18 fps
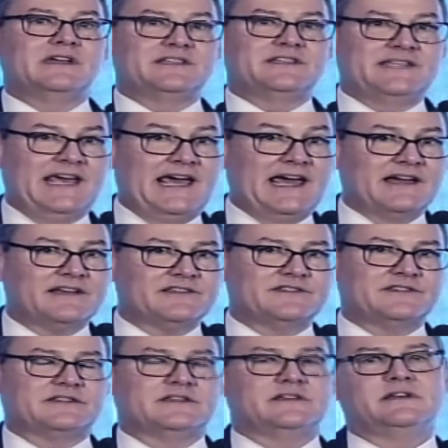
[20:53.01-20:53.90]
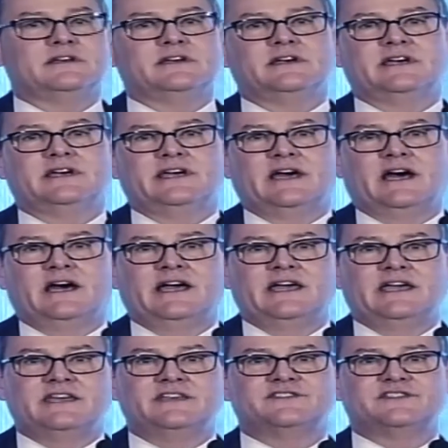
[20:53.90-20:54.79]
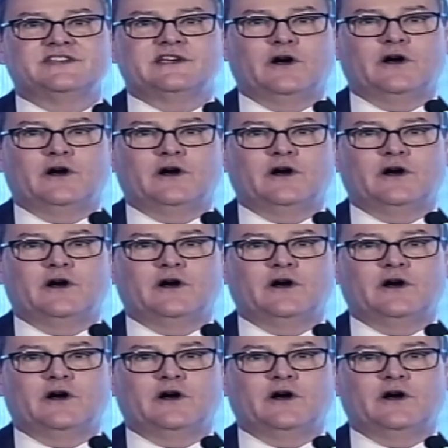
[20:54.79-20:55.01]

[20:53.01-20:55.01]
text is the